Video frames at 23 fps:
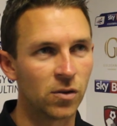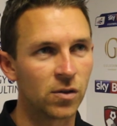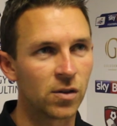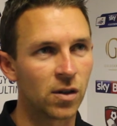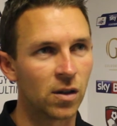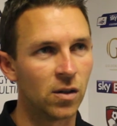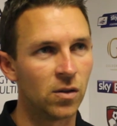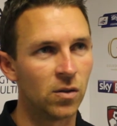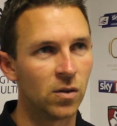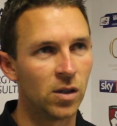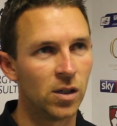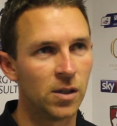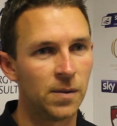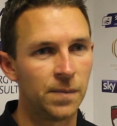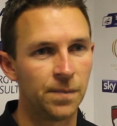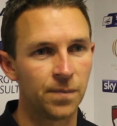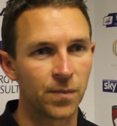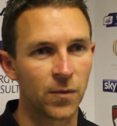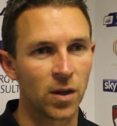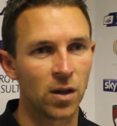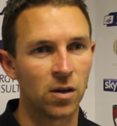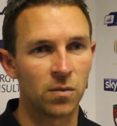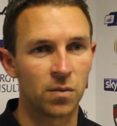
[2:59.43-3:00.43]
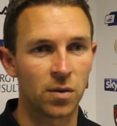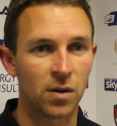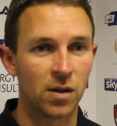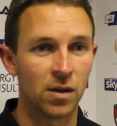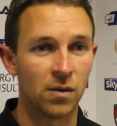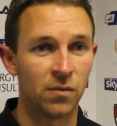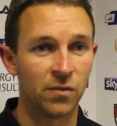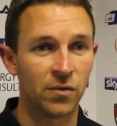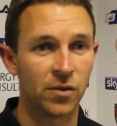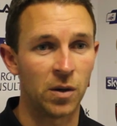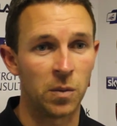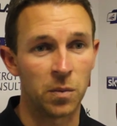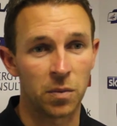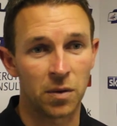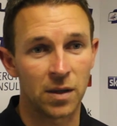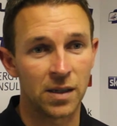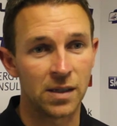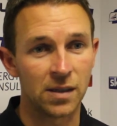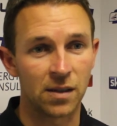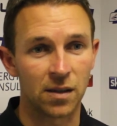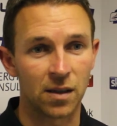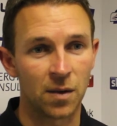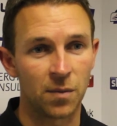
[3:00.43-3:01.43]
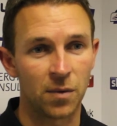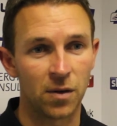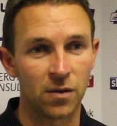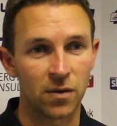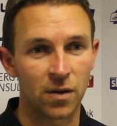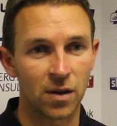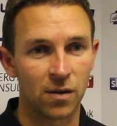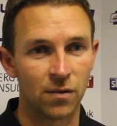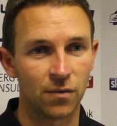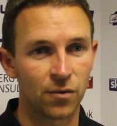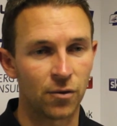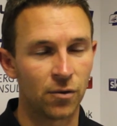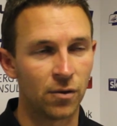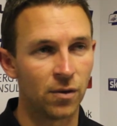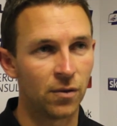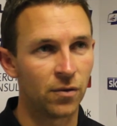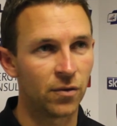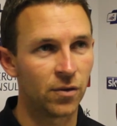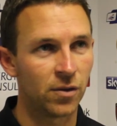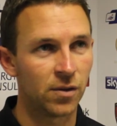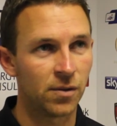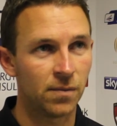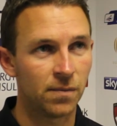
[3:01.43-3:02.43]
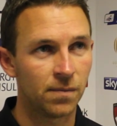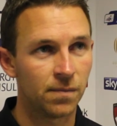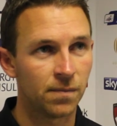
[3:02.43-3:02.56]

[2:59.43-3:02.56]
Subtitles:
So, you know, I'm pleased that they both come through with fun.